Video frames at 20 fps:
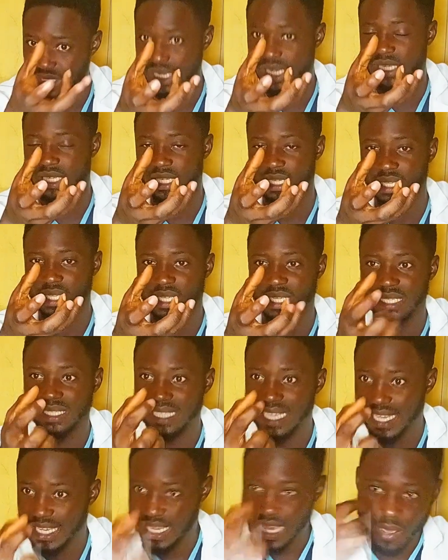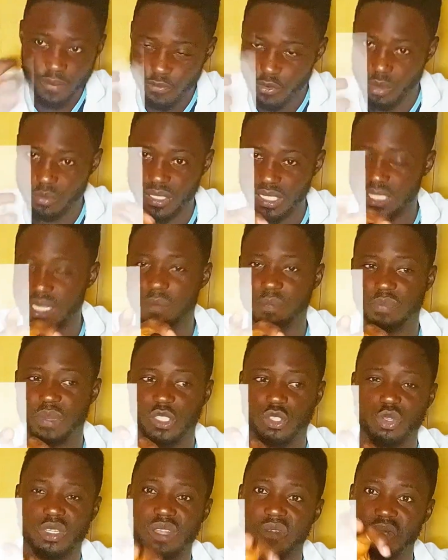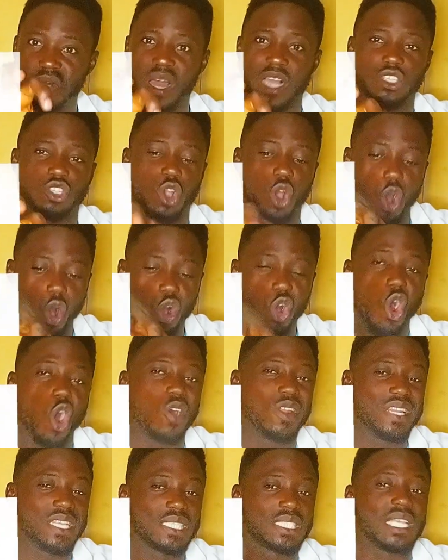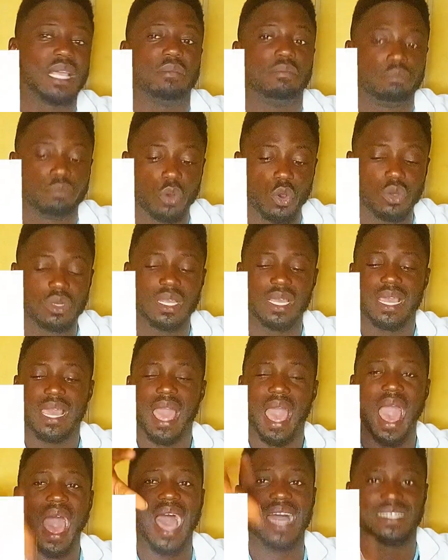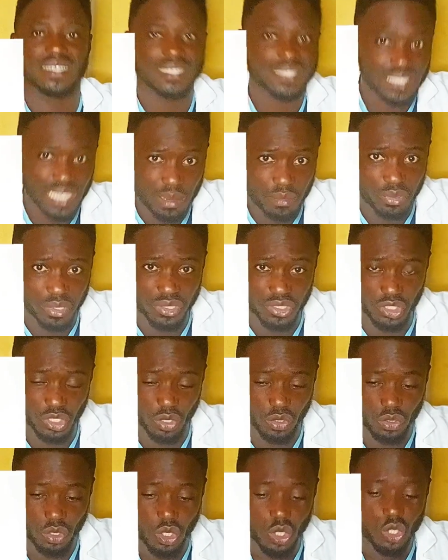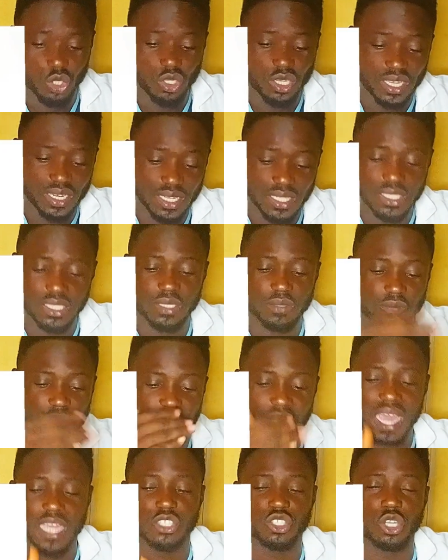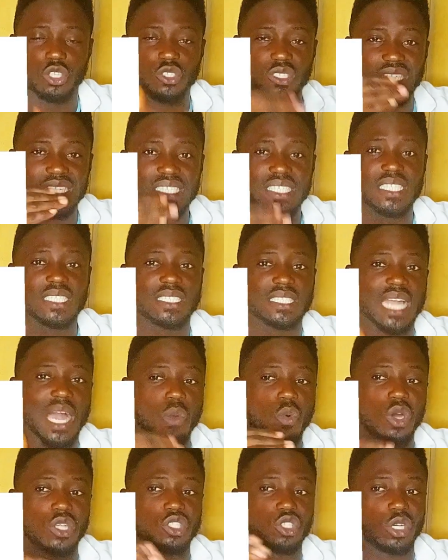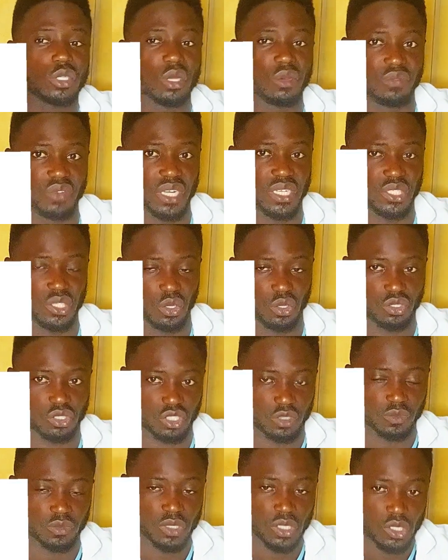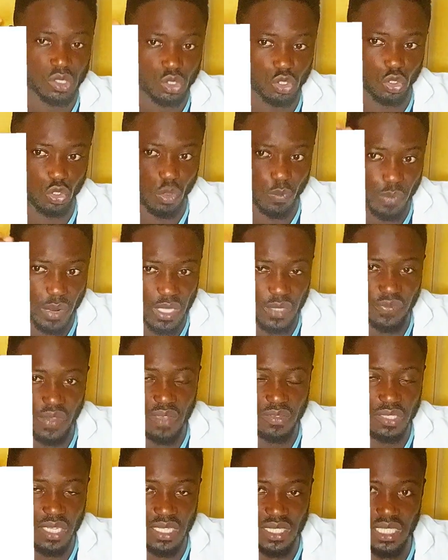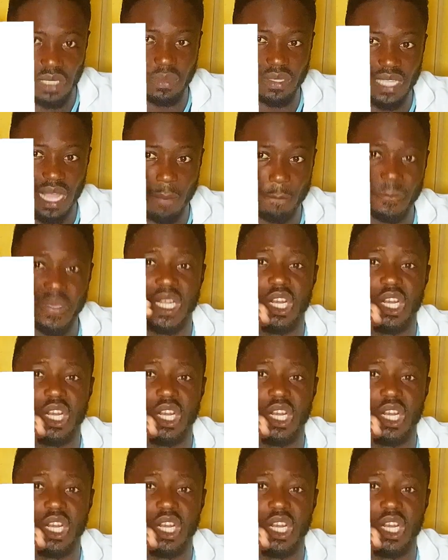scene. They came from the same place. So the fracture occurred on the same bone at the same region. It is fracture to the distal one third of radius, 2.5 centimeter